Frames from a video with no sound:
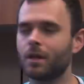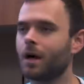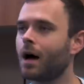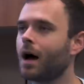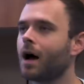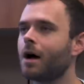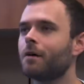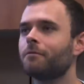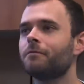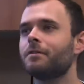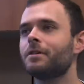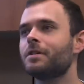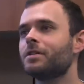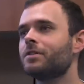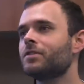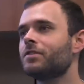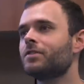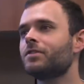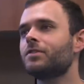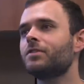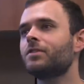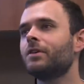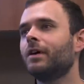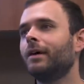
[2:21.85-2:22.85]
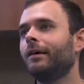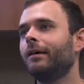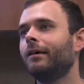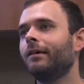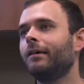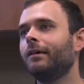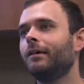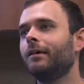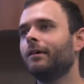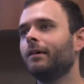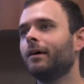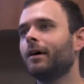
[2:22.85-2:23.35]
to the office,
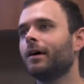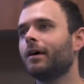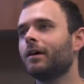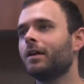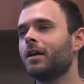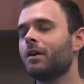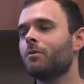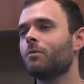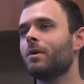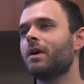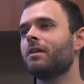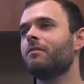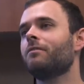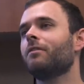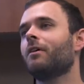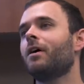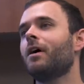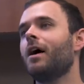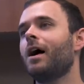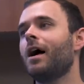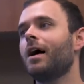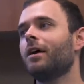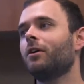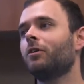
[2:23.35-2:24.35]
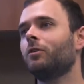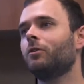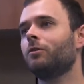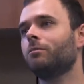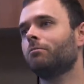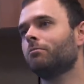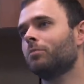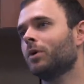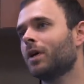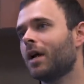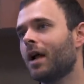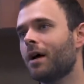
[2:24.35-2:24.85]
uh, get ready for
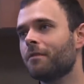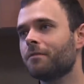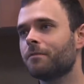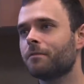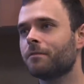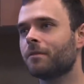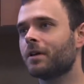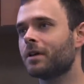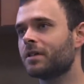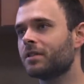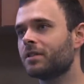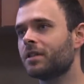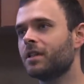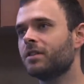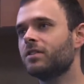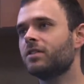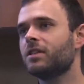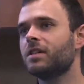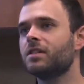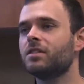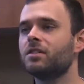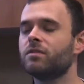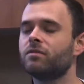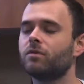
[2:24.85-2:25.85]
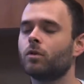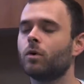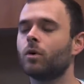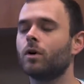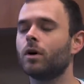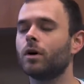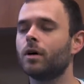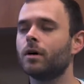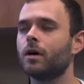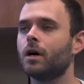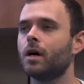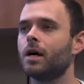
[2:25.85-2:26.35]
huddle, print off the census
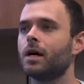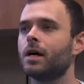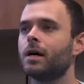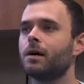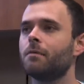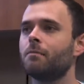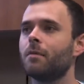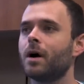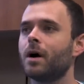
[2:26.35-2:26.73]
for uh,